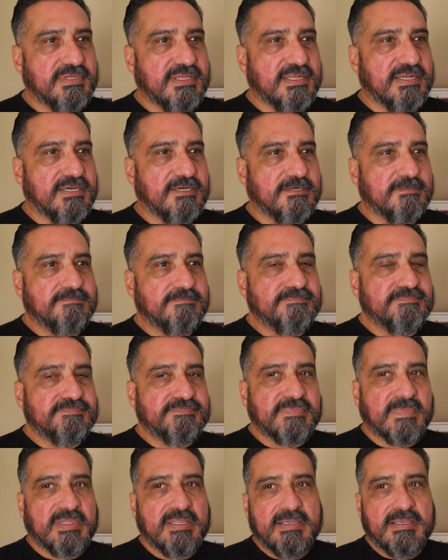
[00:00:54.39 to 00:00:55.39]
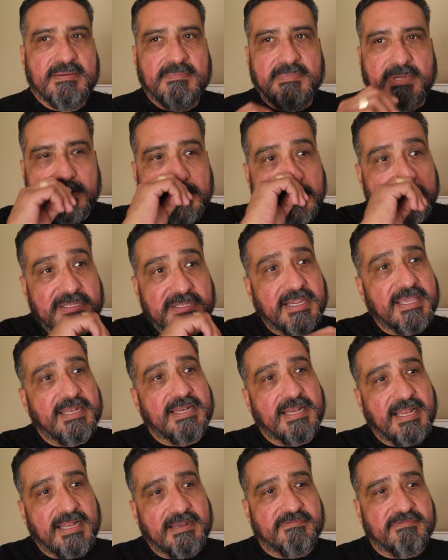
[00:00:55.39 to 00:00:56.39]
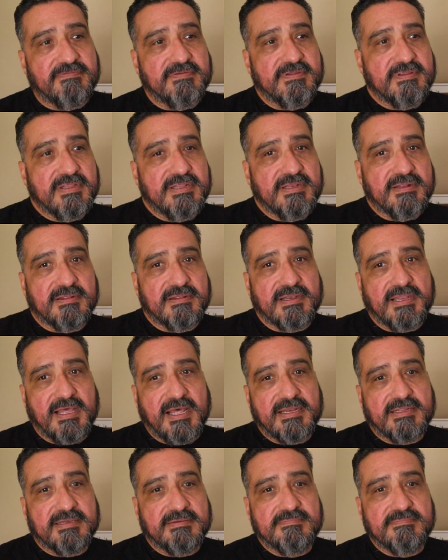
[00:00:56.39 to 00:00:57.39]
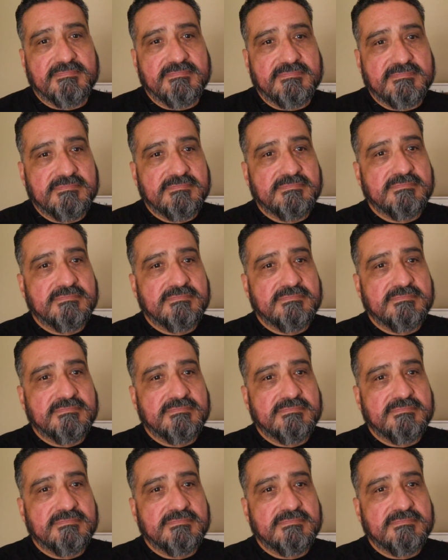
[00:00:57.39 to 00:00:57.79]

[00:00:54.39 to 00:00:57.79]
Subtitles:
But I think they're getting a lot of